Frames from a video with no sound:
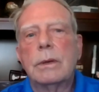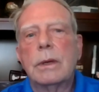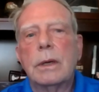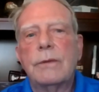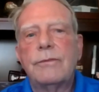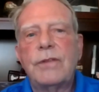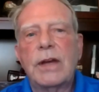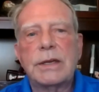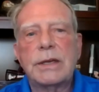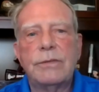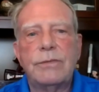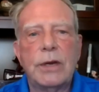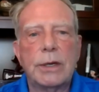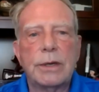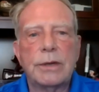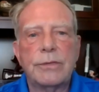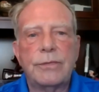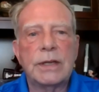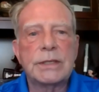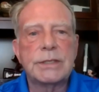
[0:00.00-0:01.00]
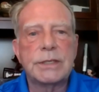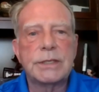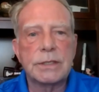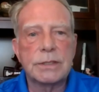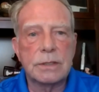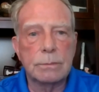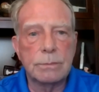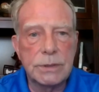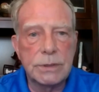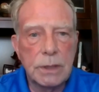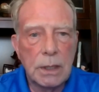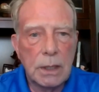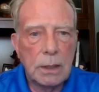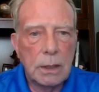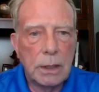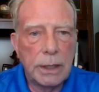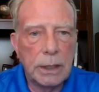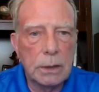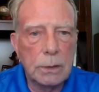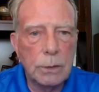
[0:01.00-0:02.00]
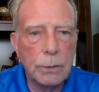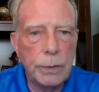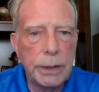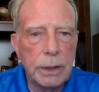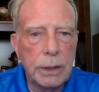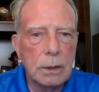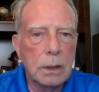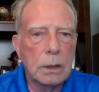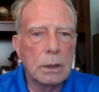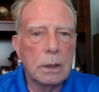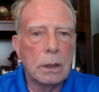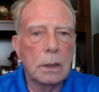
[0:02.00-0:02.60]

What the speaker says: effective air defense systems, including